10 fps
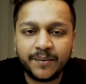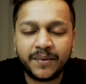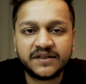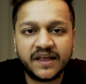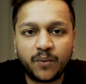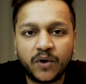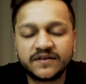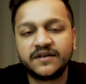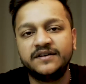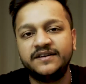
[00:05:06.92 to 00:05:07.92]
but there
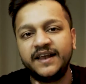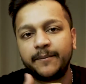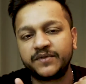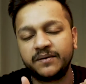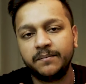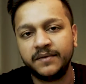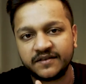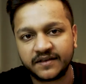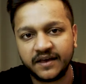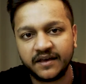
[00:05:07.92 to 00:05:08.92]
was a depth
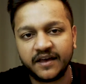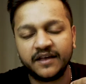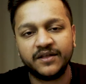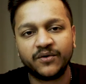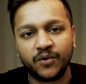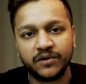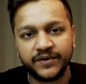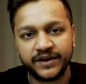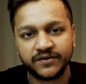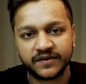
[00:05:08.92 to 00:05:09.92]
missing in the whole
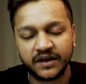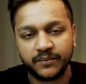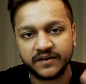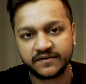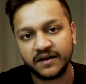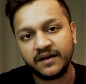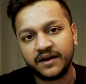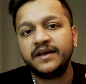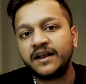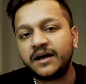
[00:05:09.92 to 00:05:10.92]
video sequence.
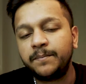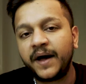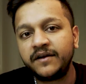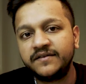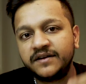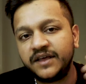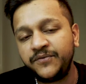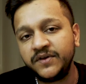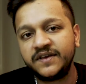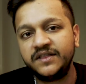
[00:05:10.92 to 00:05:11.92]
In comparison,
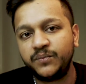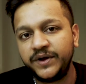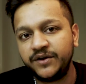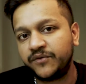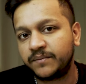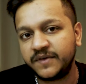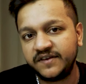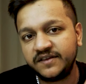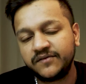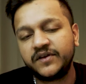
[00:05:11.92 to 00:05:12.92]
if you see the video from the
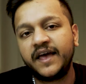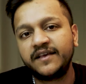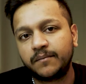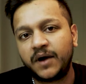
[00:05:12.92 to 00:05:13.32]
G7X